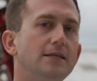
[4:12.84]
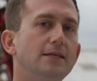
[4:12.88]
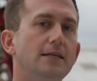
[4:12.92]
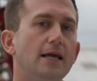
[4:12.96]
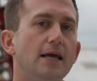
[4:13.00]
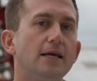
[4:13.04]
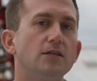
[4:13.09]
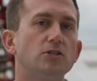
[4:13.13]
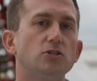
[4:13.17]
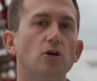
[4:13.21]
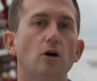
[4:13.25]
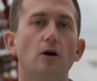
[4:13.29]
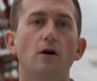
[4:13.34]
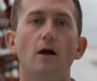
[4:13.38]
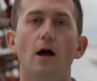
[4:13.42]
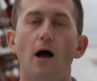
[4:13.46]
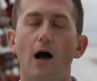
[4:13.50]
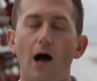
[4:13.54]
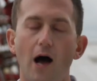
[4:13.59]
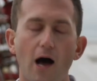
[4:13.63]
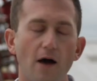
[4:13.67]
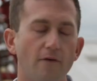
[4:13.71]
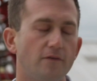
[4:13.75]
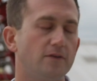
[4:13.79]
dates are
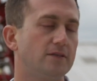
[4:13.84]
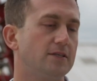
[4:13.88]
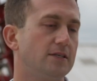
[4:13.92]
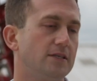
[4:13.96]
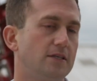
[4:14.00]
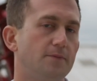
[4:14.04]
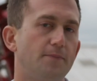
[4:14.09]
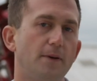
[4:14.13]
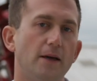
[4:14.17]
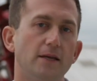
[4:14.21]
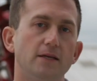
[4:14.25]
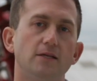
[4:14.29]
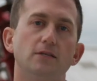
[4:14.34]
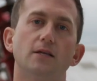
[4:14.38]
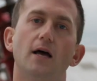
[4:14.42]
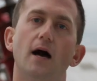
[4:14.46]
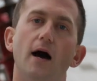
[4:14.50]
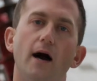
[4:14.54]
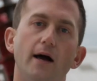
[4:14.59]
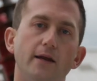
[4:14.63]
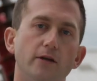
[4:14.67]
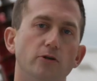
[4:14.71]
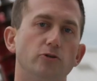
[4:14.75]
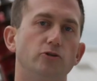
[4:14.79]
obviously dependent
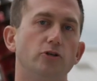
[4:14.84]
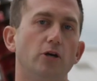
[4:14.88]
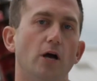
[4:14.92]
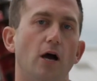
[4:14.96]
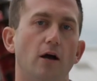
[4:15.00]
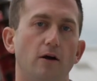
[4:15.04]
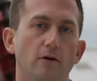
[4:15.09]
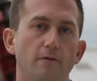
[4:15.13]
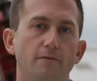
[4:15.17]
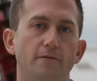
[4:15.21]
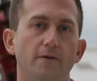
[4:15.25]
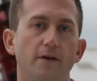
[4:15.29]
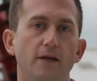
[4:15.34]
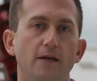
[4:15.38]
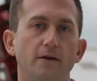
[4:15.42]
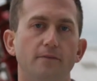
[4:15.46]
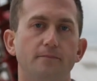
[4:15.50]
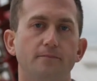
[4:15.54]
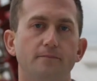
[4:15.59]
on your geography.